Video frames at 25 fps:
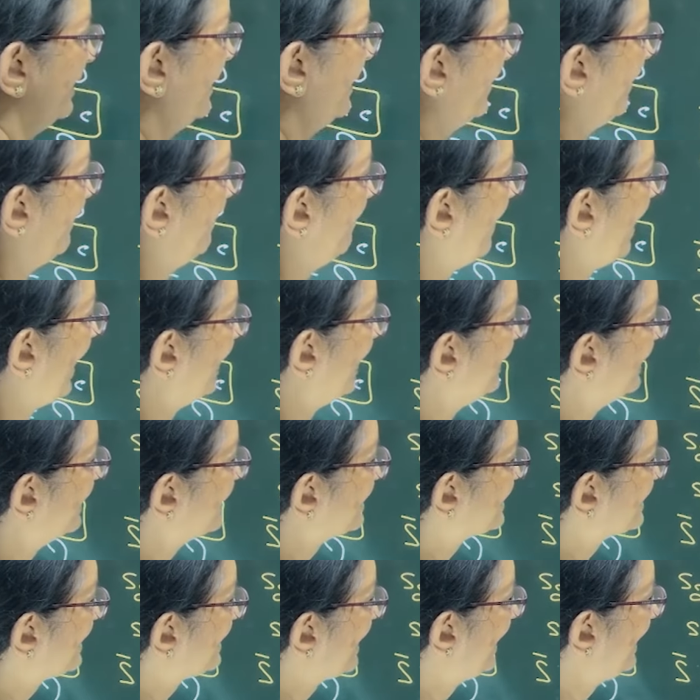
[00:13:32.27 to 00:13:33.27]

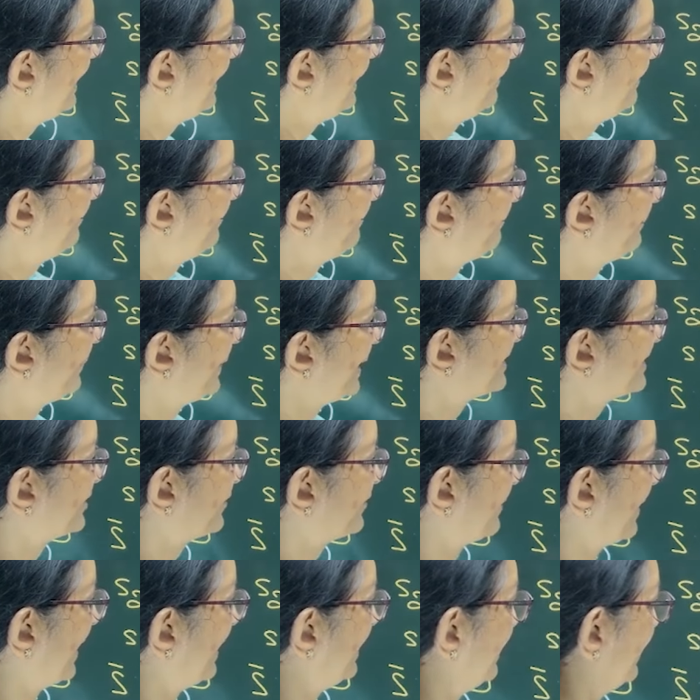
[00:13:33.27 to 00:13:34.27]
Minus I plus
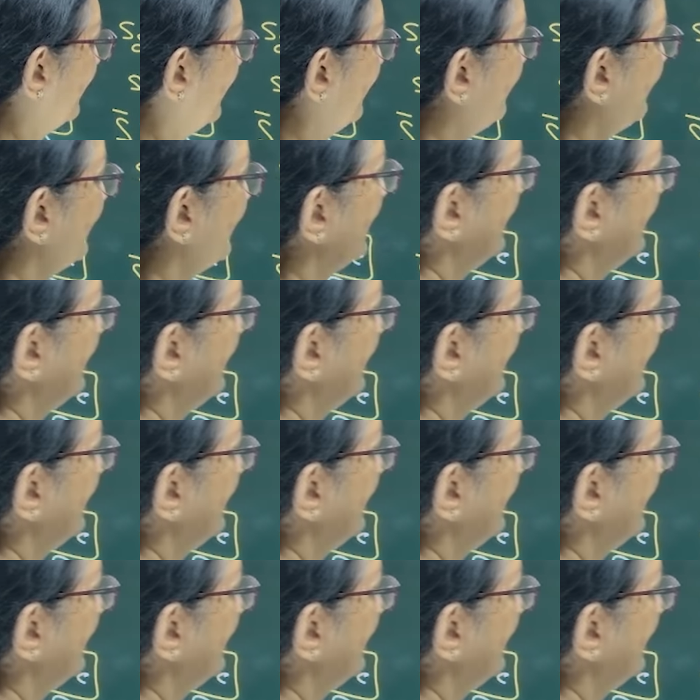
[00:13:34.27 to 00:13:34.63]
10.